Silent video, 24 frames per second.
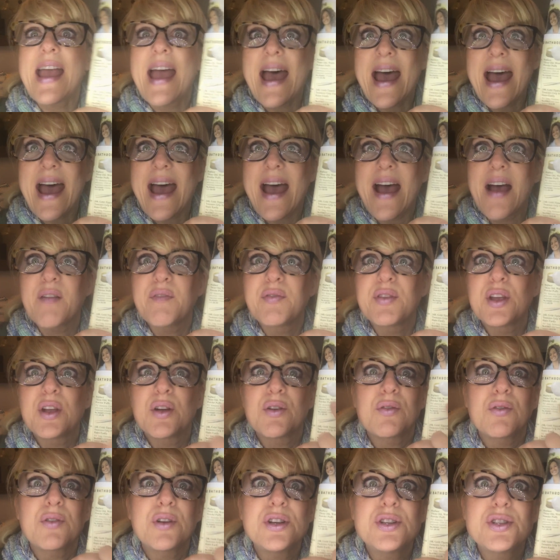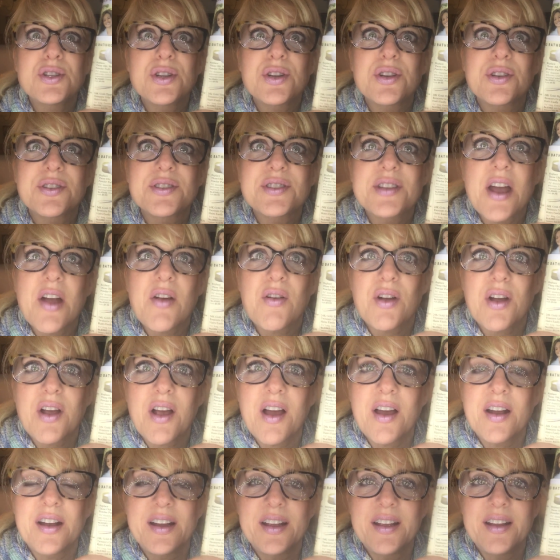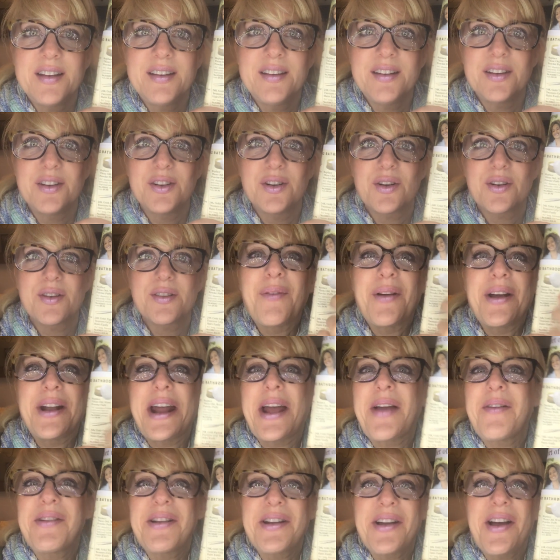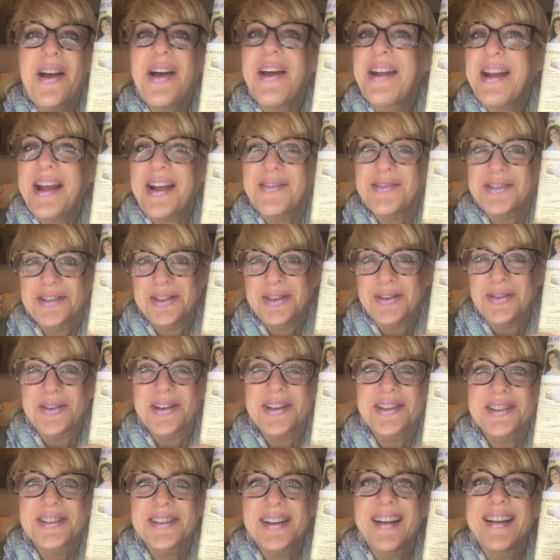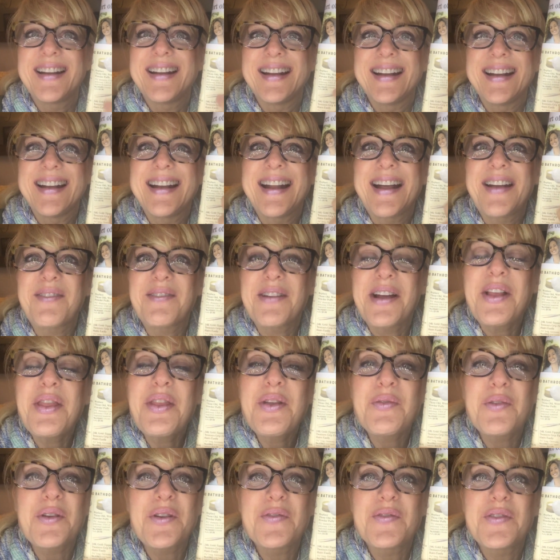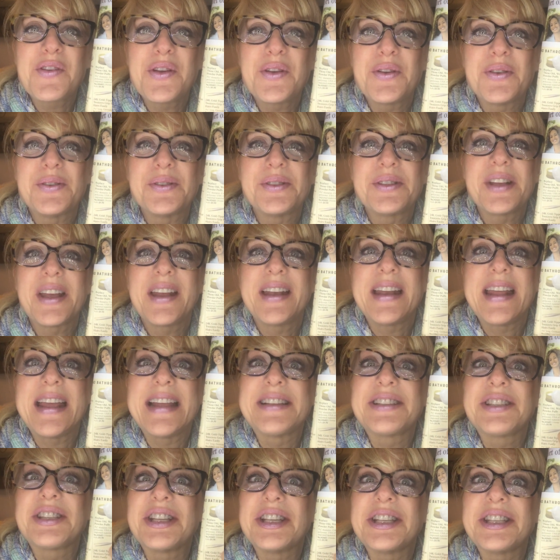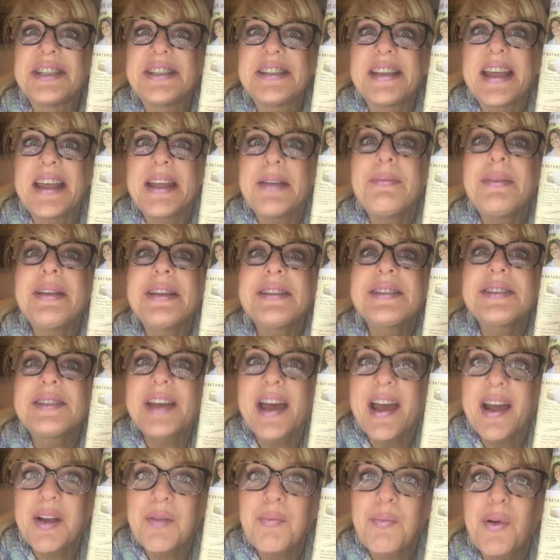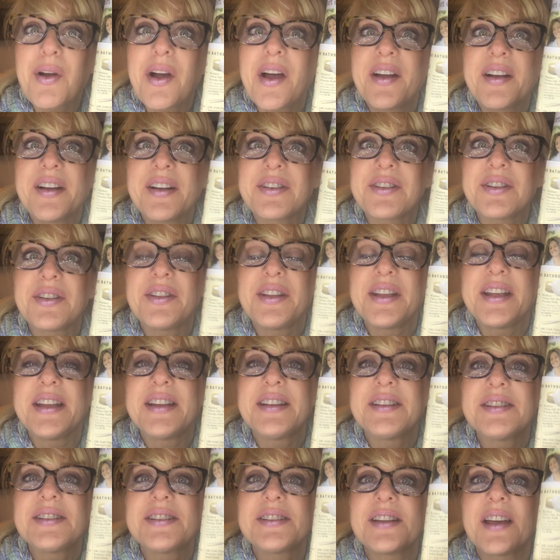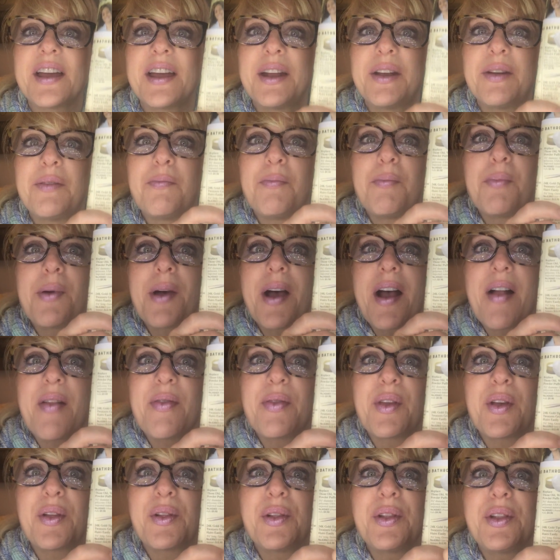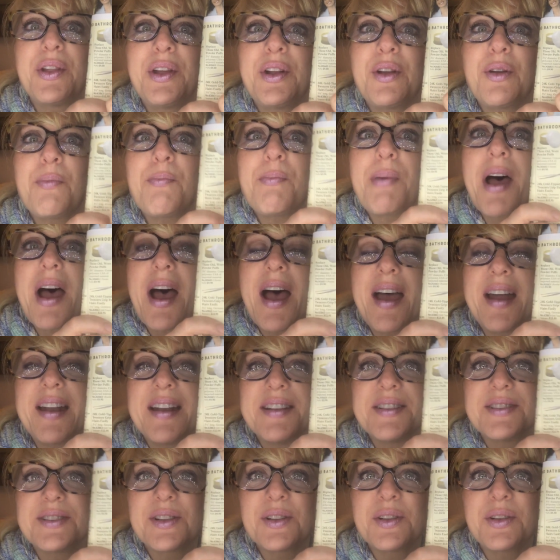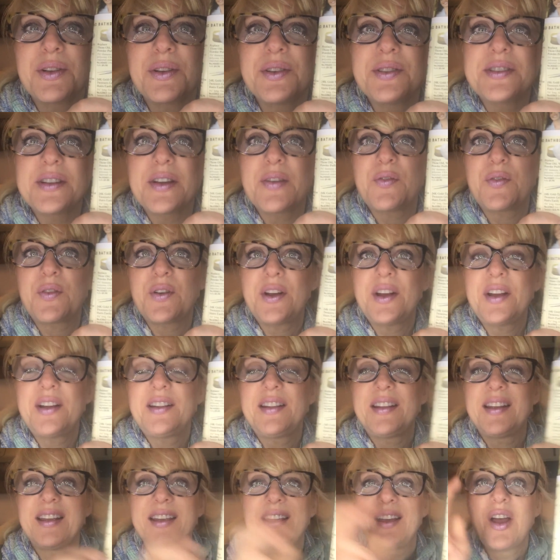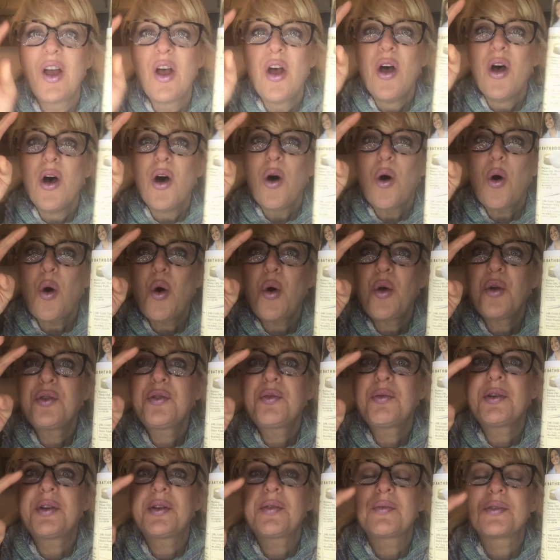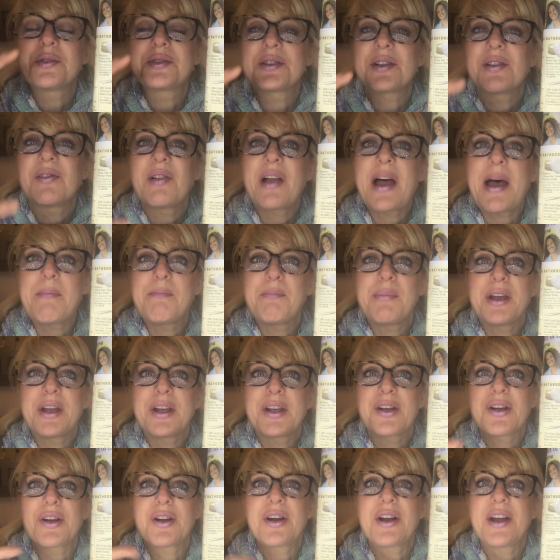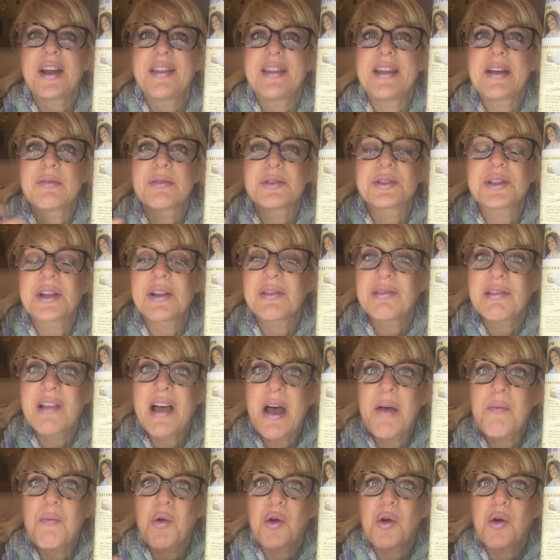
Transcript: have the original terracotta Indian earth. When I went on, I was so excited, and I read the reviews, and it's the same exact product on the inside, but the little pot is a little different. The old one was a lot bigger and there was a lot